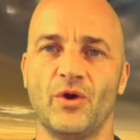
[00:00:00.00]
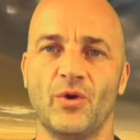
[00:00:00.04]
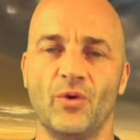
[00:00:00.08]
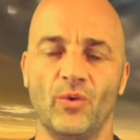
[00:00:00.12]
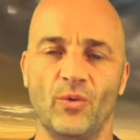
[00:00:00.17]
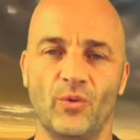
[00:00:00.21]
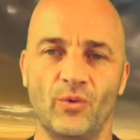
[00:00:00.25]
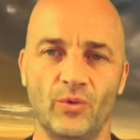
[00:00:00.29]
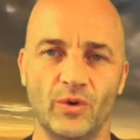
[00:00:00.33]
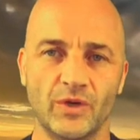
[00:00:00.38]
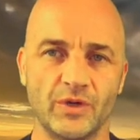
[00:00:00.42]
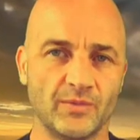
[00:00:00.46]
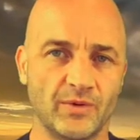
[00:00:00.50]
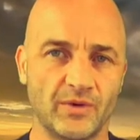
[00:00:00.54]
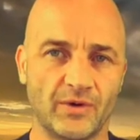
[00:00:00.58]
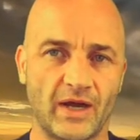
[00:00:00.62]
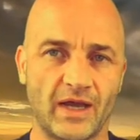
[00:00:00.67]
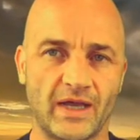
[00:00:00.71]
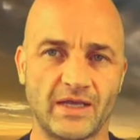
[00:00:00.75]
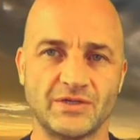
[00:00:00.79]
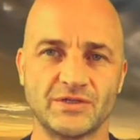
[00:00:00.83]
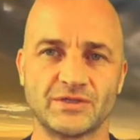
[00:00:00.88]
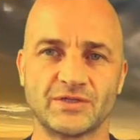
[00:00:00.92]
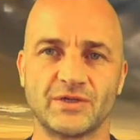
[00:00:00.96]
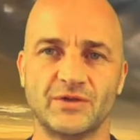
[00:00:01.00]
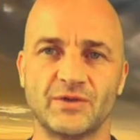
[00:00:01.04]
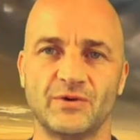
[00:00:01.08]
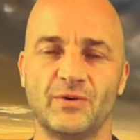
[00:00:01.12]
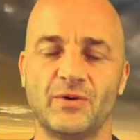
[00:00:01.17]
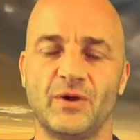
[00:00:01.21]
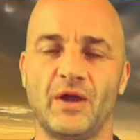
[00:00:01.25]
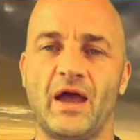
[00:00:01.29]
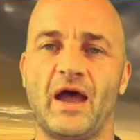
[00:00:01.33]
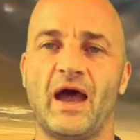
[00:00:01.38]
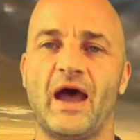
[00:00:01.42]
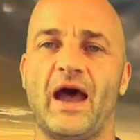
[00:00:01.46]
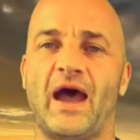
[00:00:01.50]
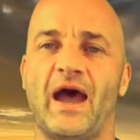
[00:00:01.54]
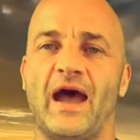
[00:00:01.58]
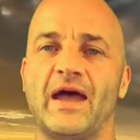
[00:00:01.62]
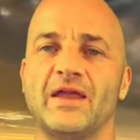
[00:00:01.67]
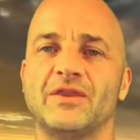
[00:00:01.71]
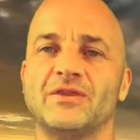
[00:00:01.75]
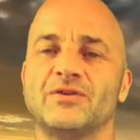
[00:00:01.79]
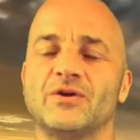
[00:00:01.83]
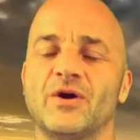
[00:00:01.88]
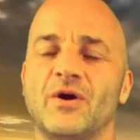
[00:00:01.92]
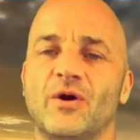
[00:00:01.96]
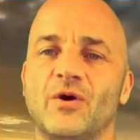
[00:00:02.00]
Woodmill High School, and